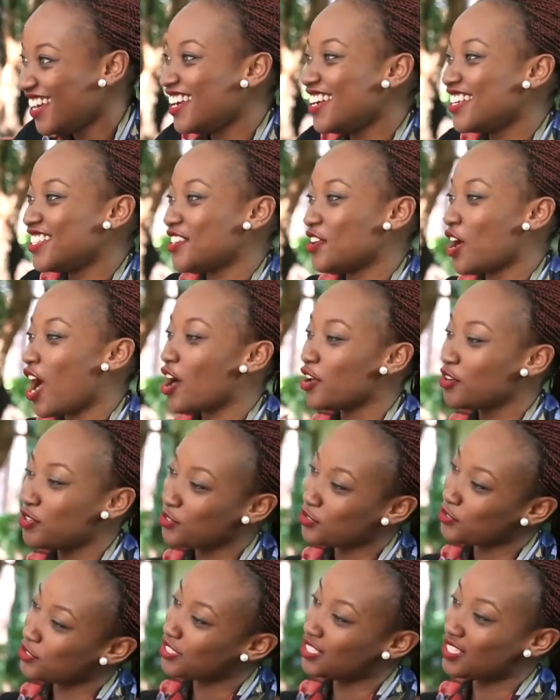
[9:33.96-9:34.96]
So how do
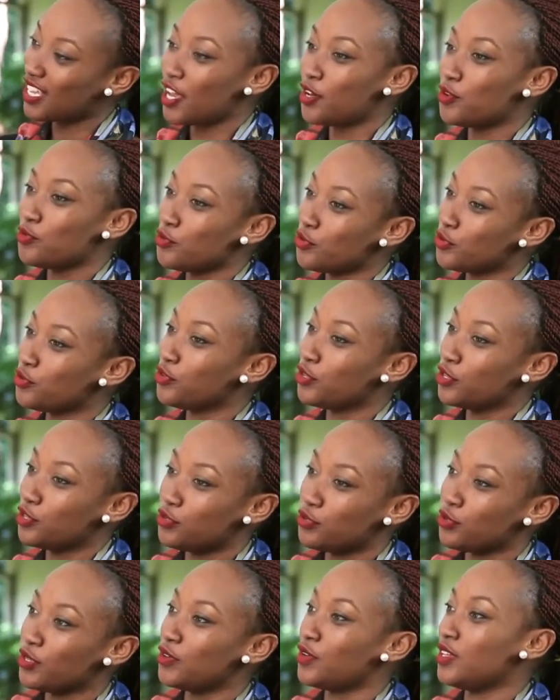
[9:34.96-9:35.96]
you decide who you're going to
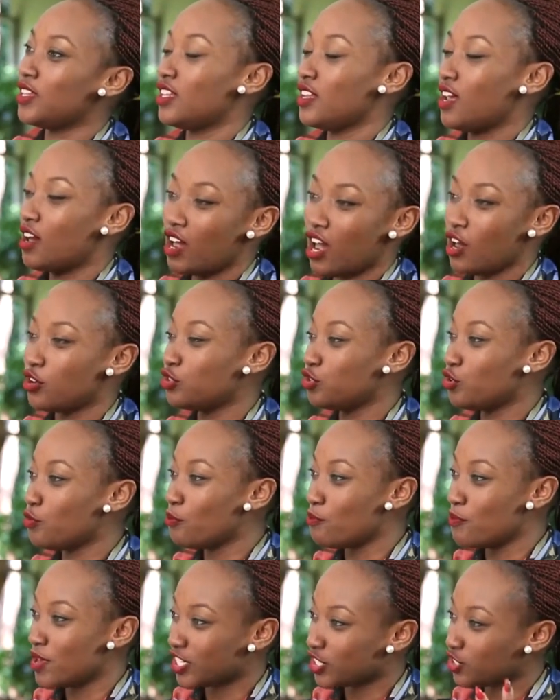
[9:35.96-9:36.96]
do it with? How do you
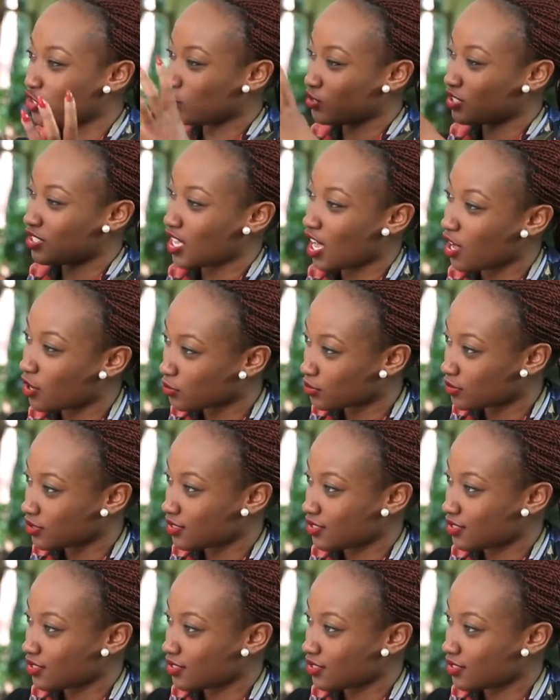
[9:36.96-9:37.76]
mix your sounds? Yeah.